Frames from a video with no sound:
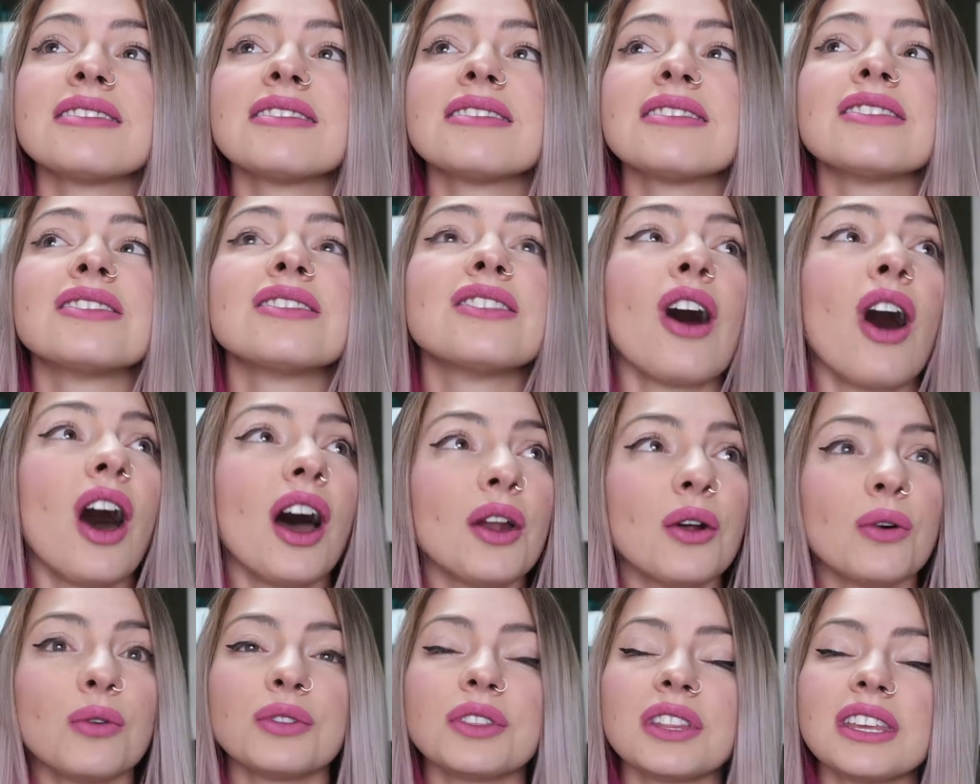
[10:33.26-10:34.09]

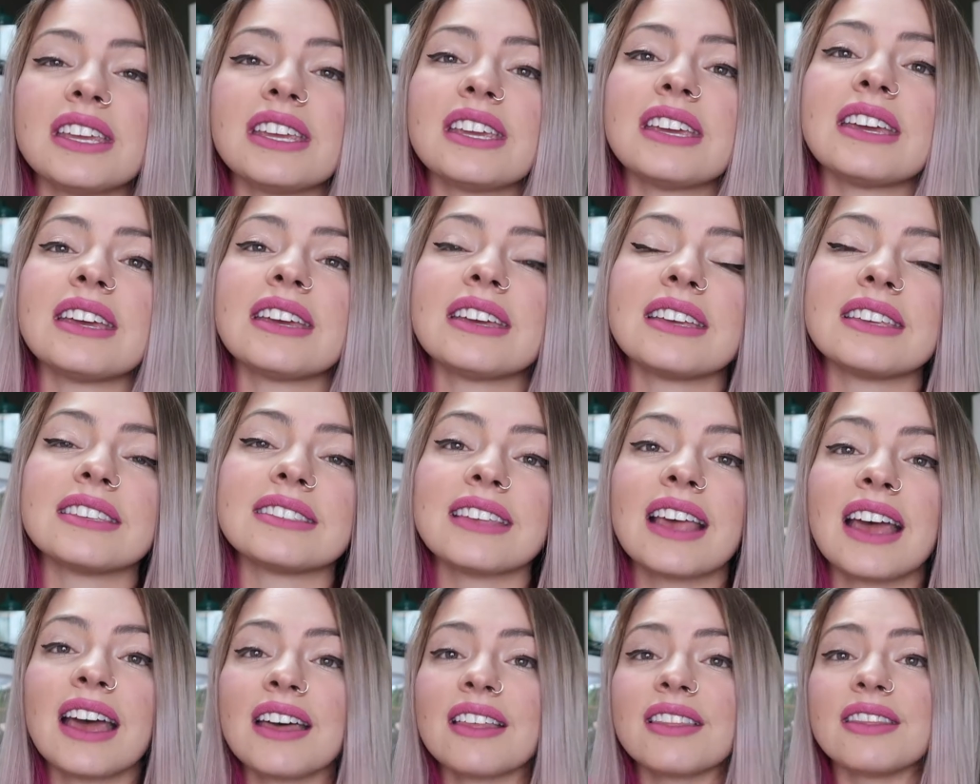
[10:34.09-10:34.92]
not only
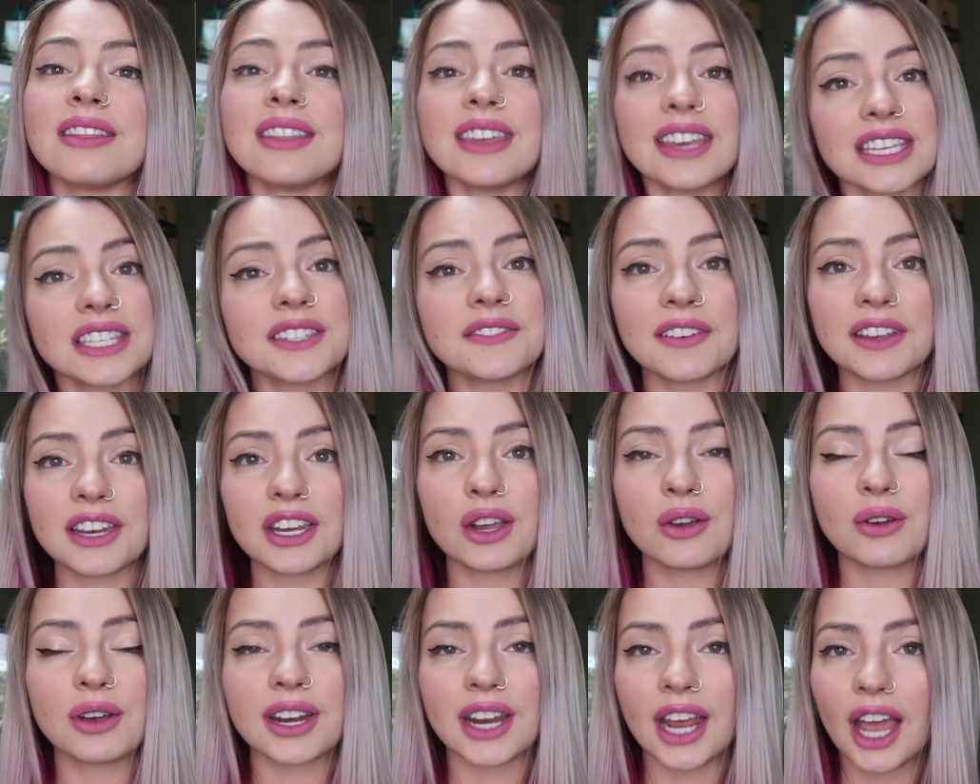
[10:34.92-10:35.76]
is this
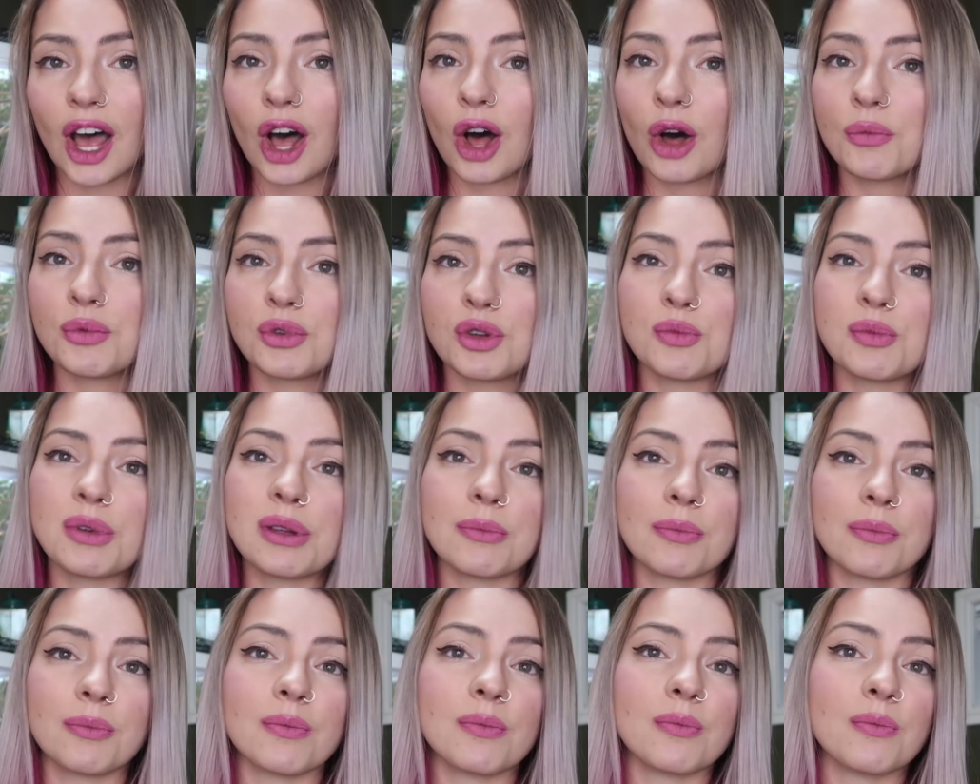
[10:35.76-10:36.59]
video gonna help you
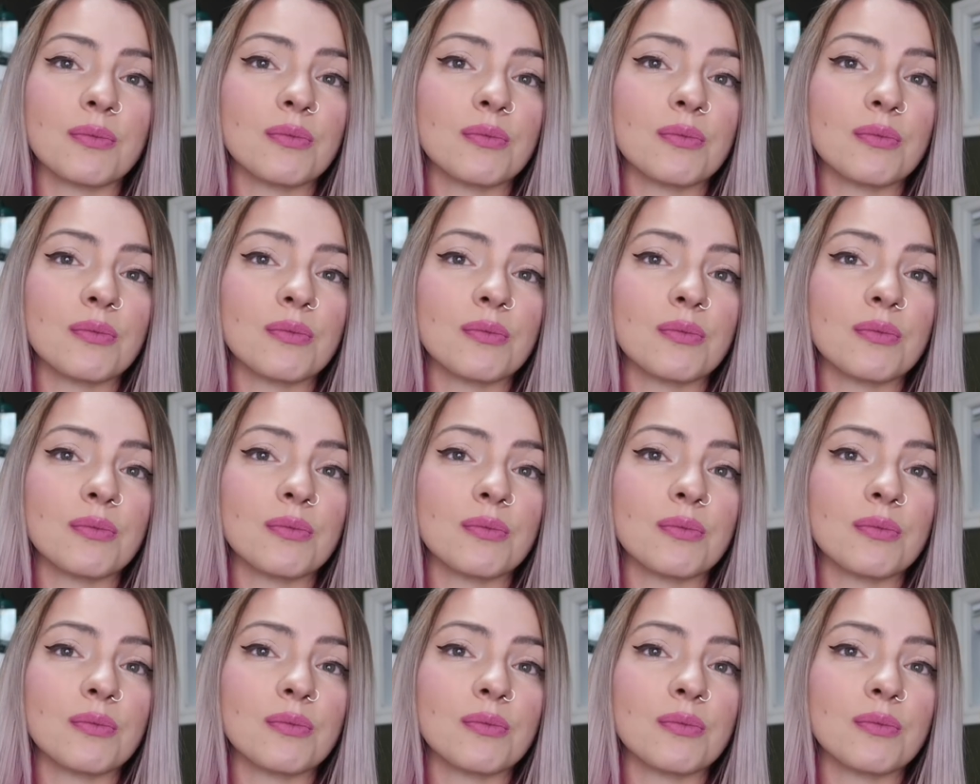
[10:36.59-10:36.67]
be